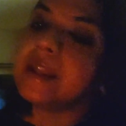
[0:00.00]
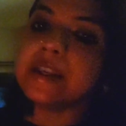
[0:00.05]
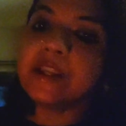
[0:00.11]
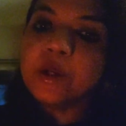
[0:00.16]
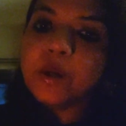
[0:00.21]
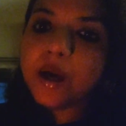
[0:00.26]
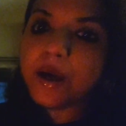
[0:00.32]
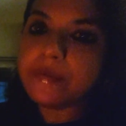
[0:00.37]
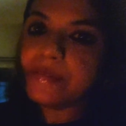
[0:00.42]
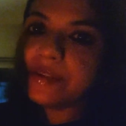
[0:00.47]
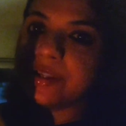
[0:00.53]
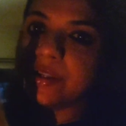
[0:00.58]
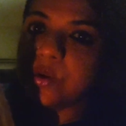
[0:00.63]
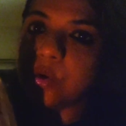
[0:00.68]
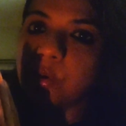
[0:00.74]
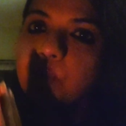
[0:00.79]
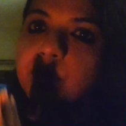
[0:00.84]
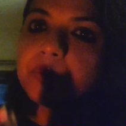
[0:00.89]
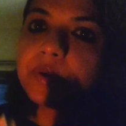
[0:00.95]
Then you have the
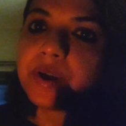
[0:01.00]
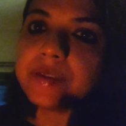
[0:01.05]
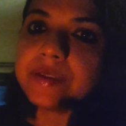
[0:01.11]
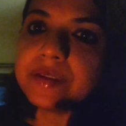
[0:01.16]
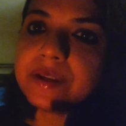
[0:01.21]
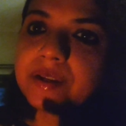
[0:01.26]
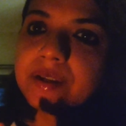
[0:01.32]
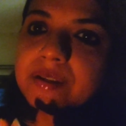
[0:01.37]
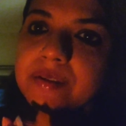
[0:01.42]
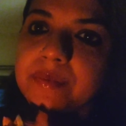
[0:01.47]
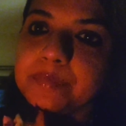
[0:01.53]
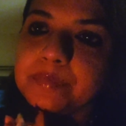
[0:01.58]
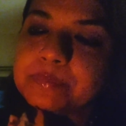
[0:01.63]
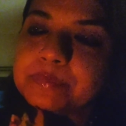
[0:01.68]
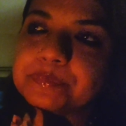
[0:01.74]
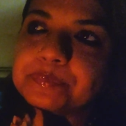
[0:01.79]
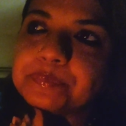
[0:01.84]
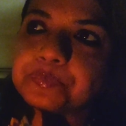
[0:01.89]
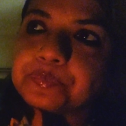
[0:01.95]
cobra there,
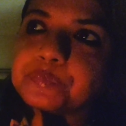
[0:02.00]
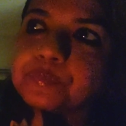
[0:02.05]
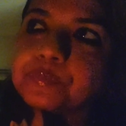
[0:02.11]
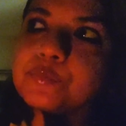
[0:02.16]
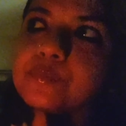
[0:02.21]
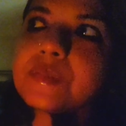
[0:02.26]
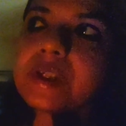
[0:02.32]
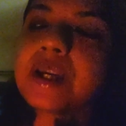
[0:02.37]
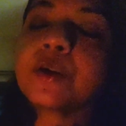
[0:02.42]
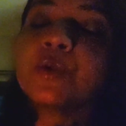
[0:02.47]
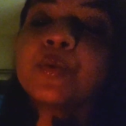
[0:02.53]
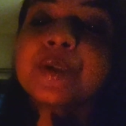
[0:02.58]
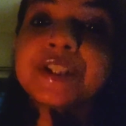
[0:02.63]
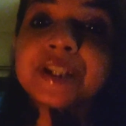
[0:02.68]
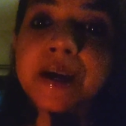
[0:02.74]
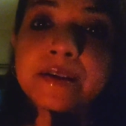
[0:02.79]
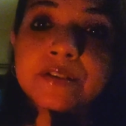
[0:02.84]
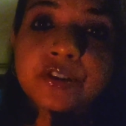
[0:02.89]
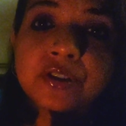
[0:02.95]

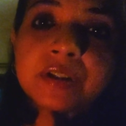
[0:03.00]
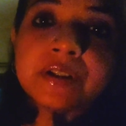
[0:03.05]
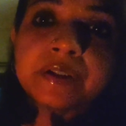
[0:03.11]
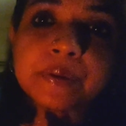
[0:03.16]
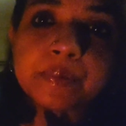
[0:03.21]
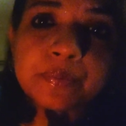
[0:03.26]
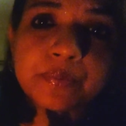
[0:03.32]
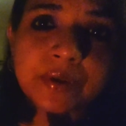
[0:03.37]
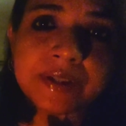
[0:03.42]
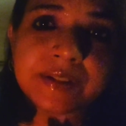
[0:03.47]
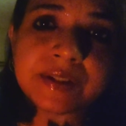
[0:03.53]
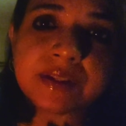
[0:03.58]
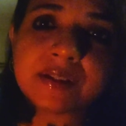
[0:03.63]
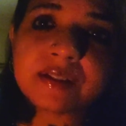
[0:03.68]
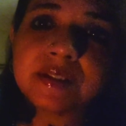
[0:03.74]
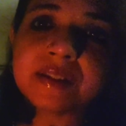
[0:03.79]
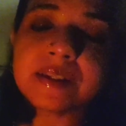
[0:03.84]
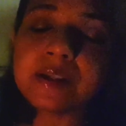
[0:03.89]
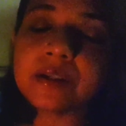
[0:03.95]
which actually
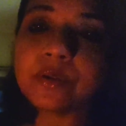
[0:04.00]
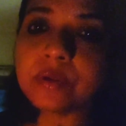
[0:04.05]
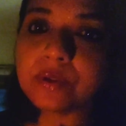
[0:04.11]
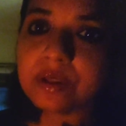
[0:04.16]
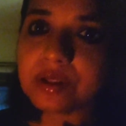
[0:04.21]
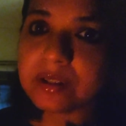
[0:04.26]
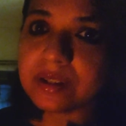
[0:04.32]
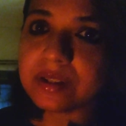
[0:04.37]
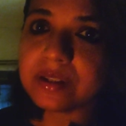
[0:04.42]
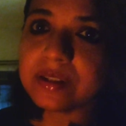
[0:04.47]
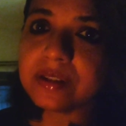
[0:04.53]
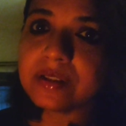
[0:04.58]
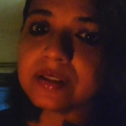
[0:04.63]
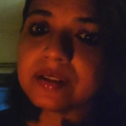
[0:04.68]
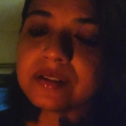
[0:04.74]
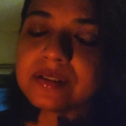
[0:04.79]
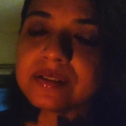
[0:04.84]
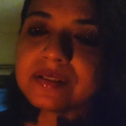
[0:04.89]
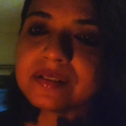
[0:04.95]
represents the
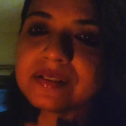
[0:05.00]
Kundalini